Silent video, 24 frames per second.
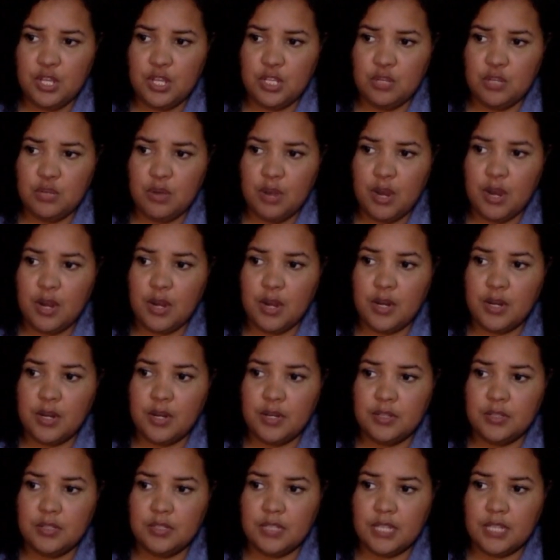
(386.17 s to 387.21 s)

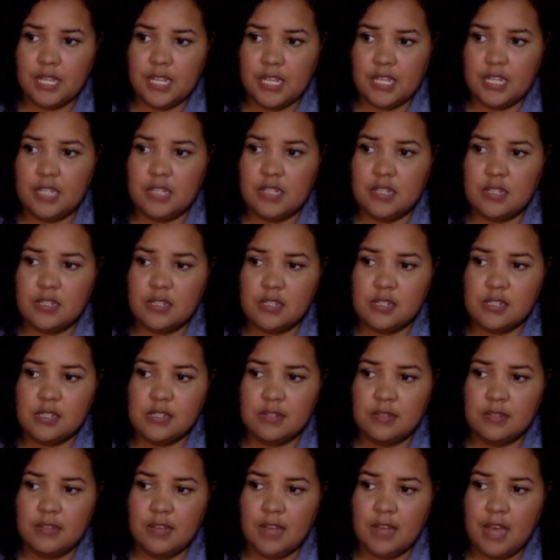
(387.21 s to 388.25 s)
heard things
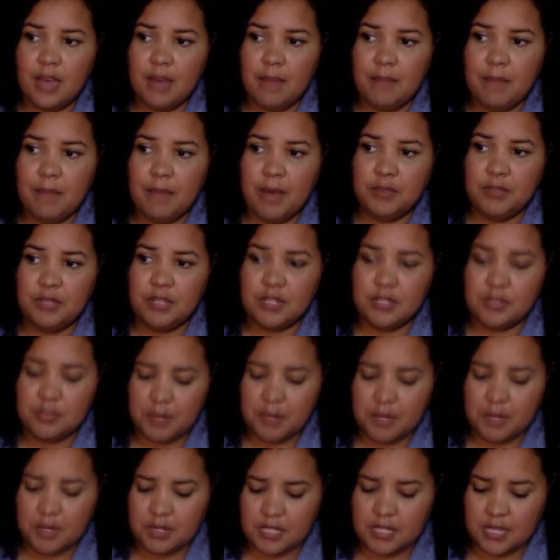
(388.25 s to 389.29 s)
about this
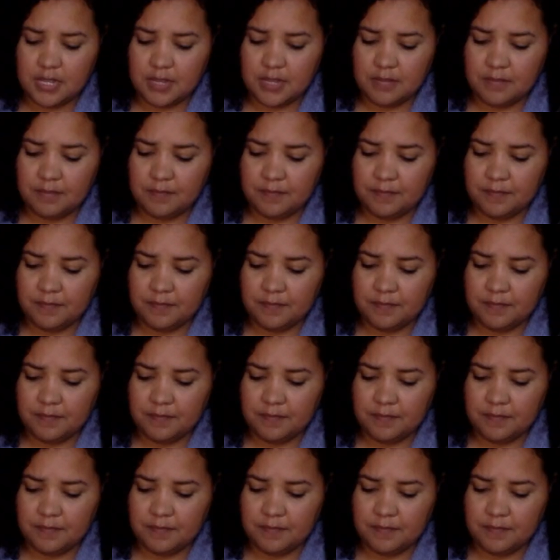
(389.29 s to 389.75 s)
person.